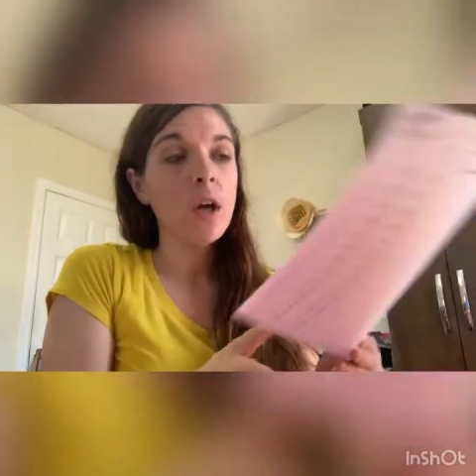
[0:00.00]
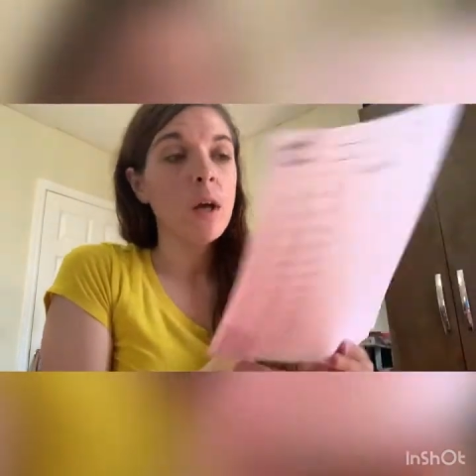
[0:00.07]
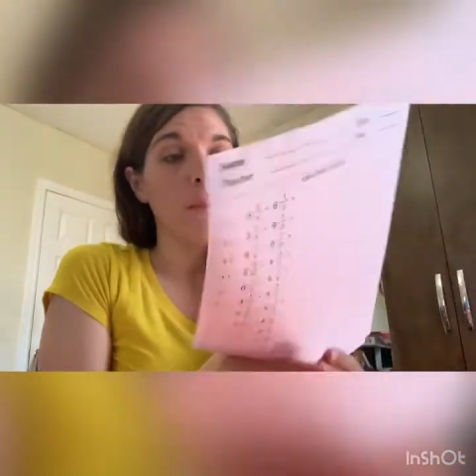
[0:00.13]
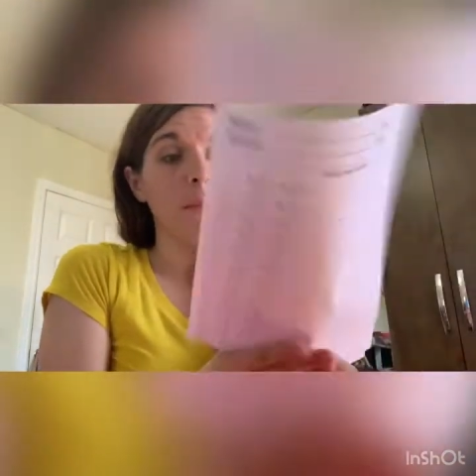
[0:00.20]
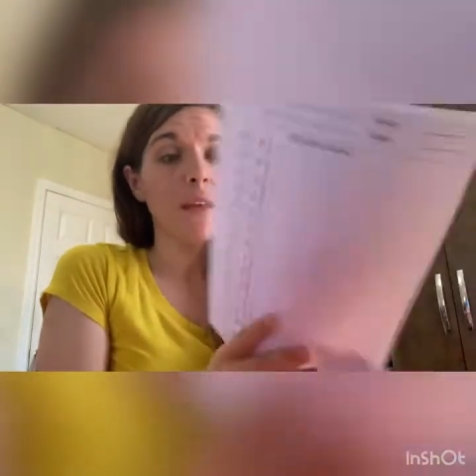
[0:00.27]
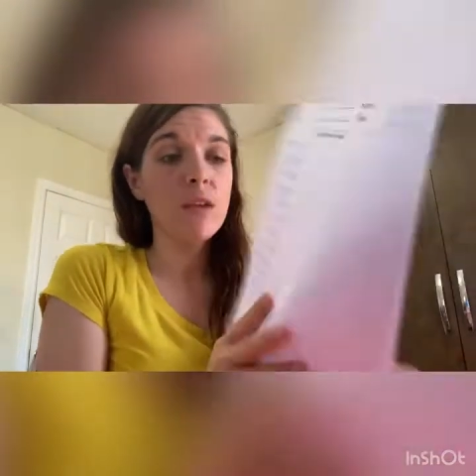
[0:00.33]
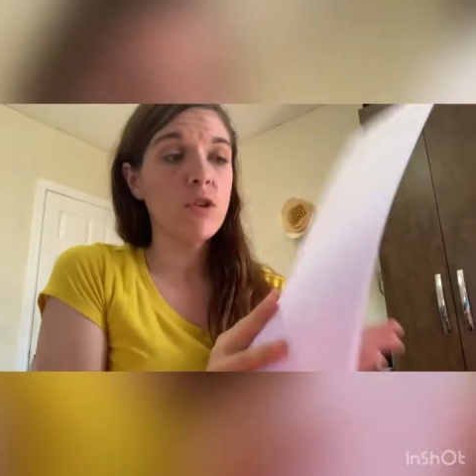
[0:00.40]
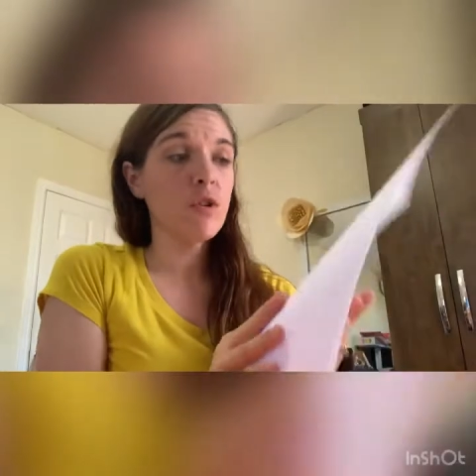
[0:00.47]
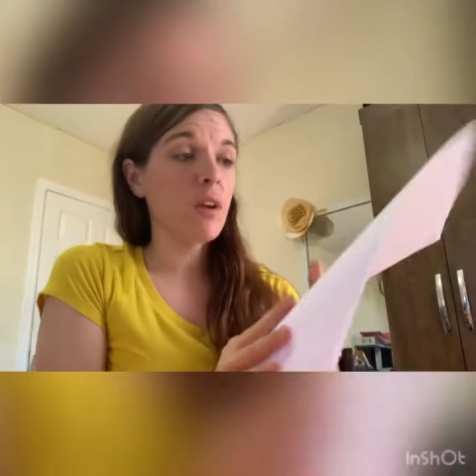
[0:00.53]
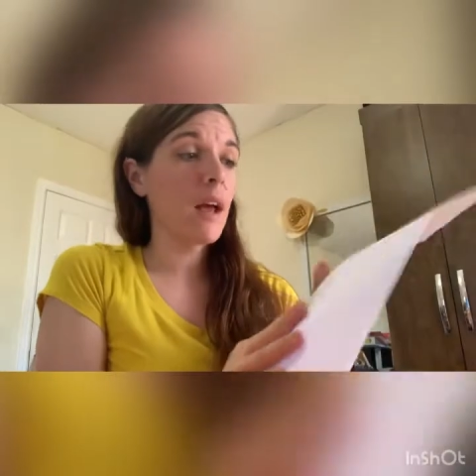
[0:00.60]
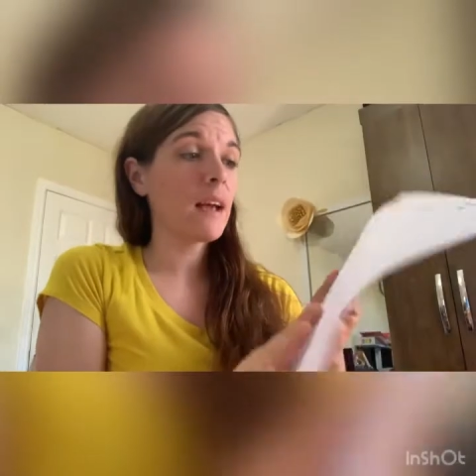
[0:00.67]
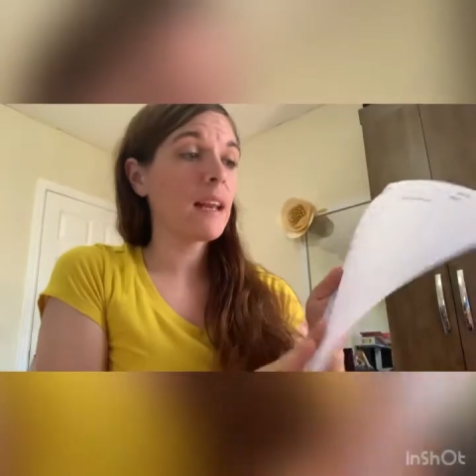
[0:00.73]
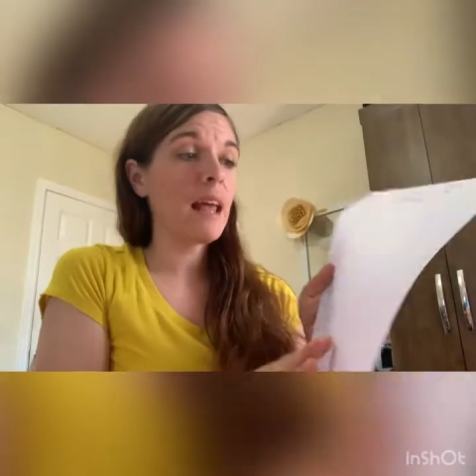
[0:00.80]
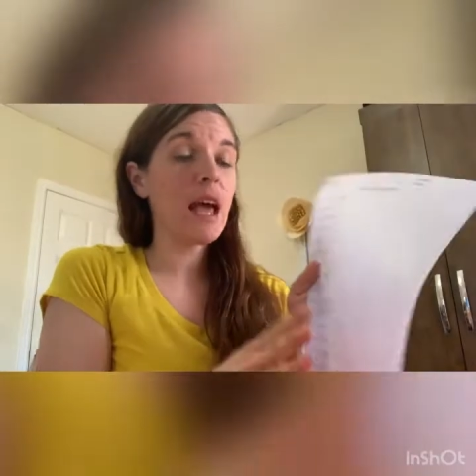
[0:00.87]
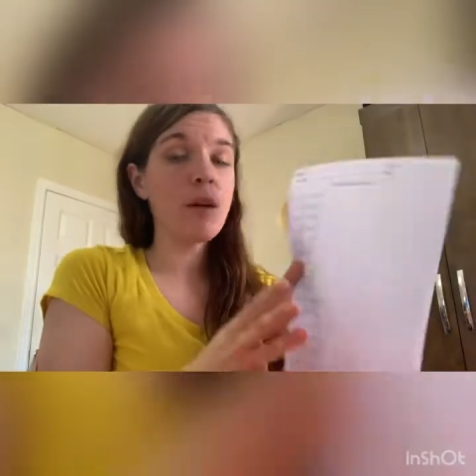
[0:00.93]
because you're
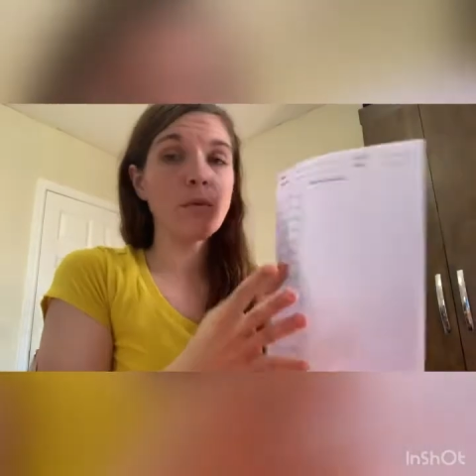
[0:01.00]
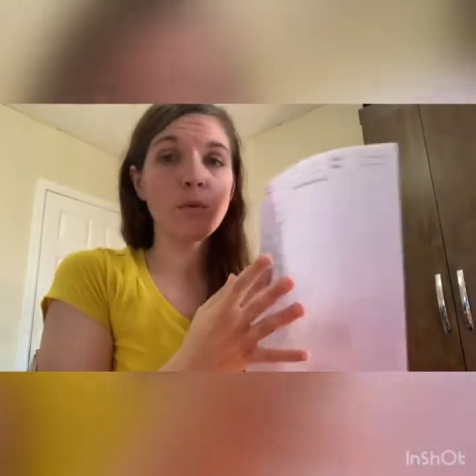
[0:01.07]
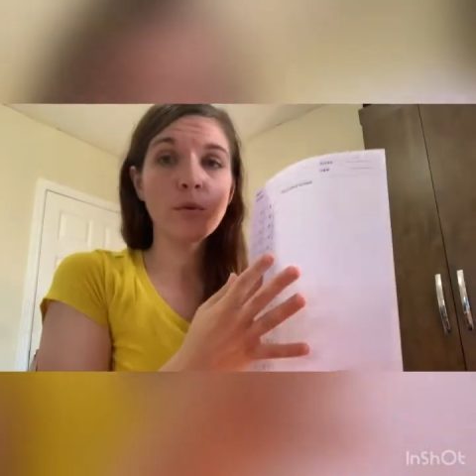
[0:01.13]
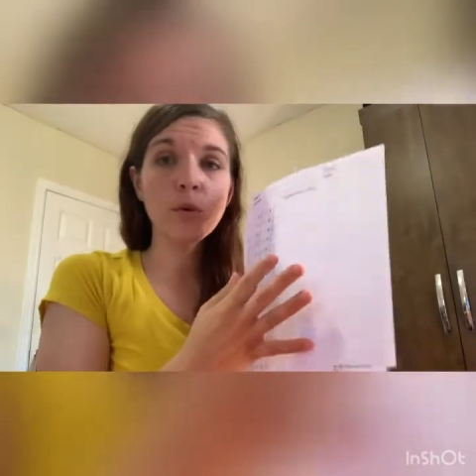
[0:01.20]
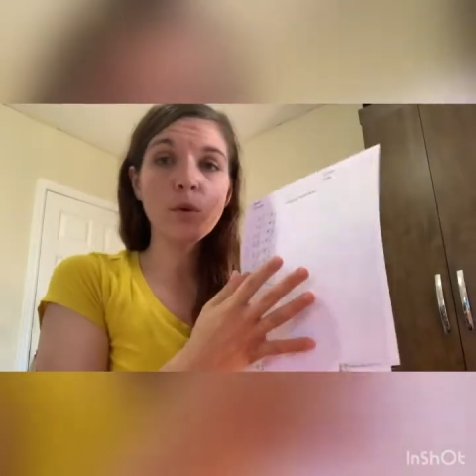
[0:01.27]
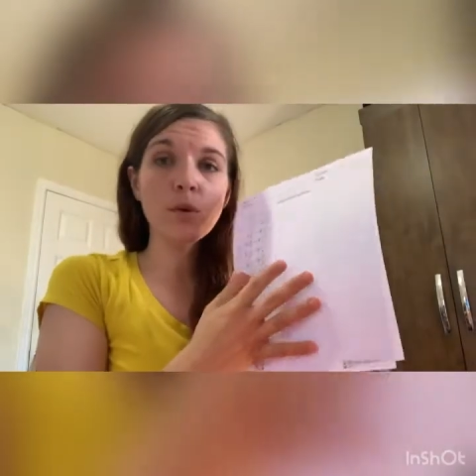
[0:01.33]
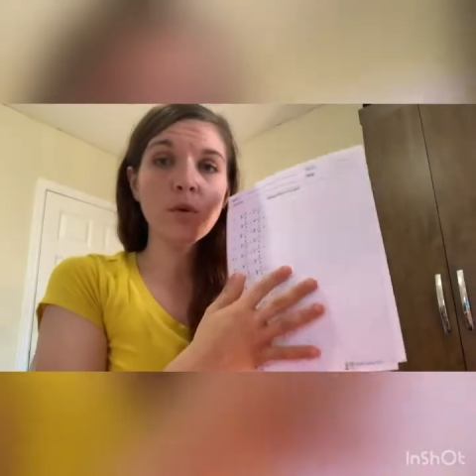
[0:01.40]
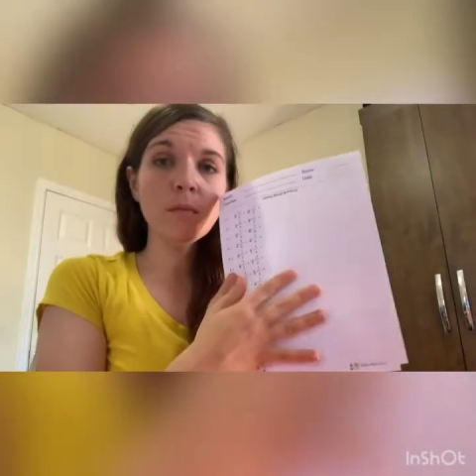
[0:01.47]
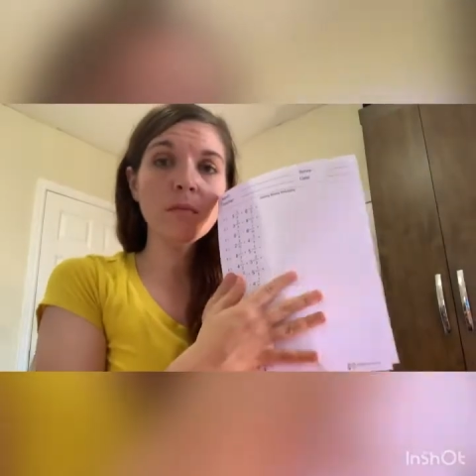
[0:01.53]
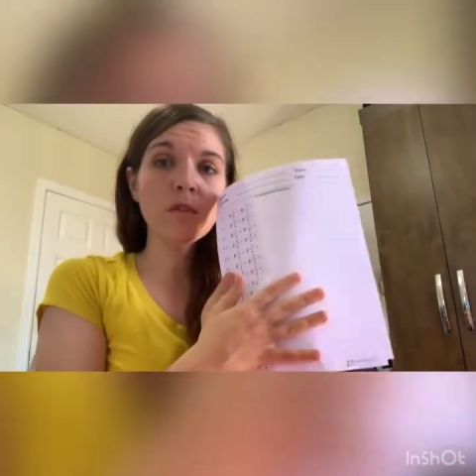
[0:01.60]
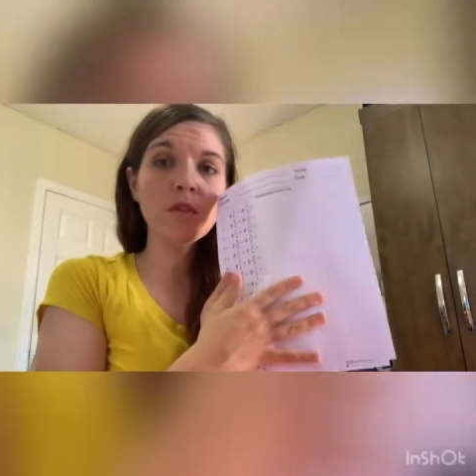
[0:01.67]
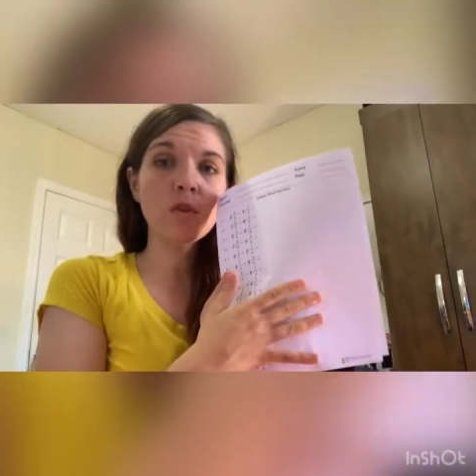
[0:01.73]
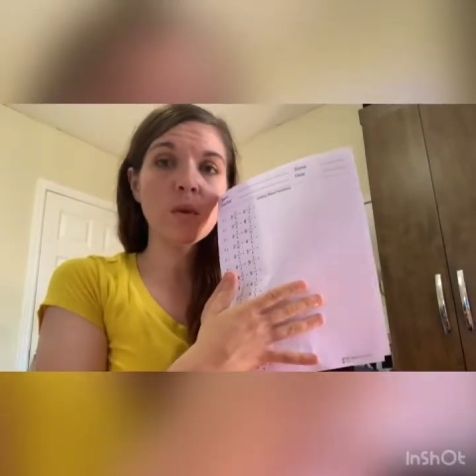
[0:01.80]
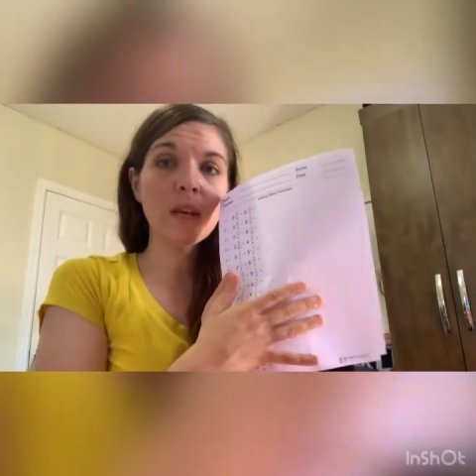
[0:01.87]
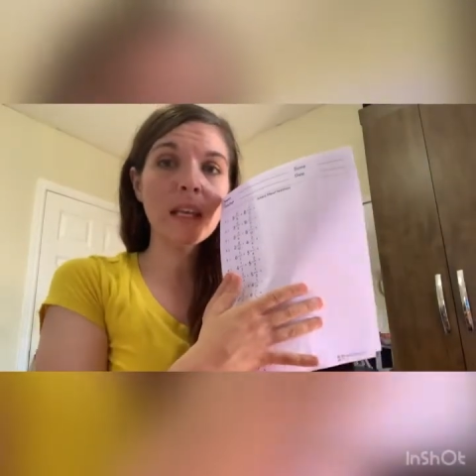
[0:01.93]
not gonna have room
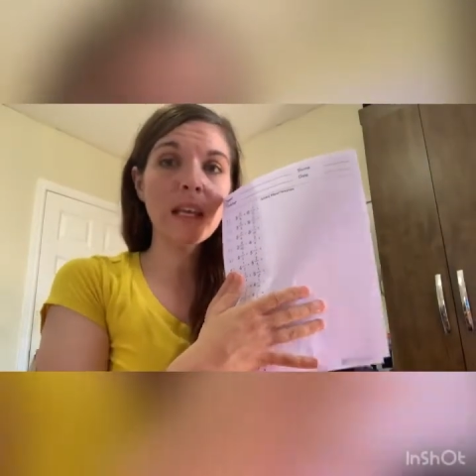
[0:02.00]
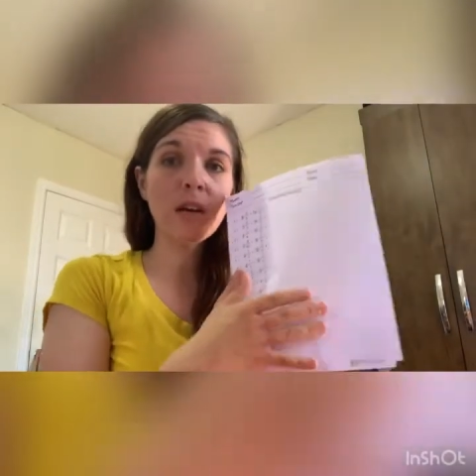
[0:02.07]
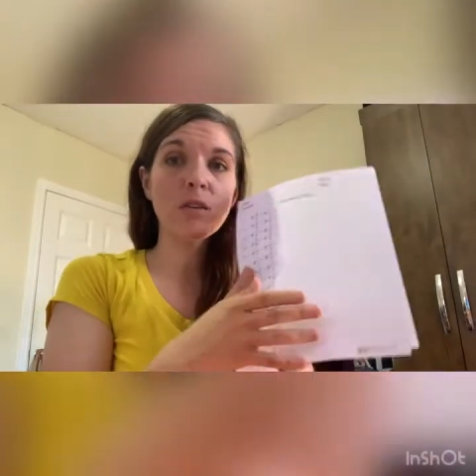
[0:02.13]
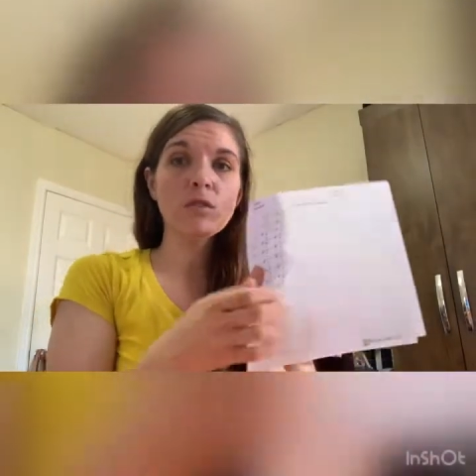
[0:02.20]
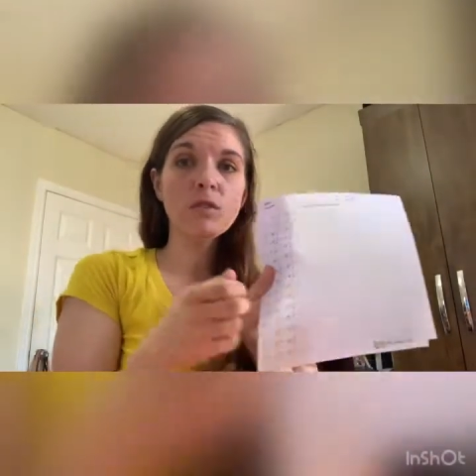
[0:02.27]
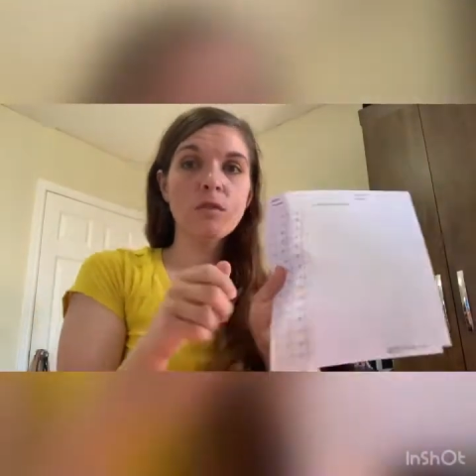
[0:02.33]
to do it here.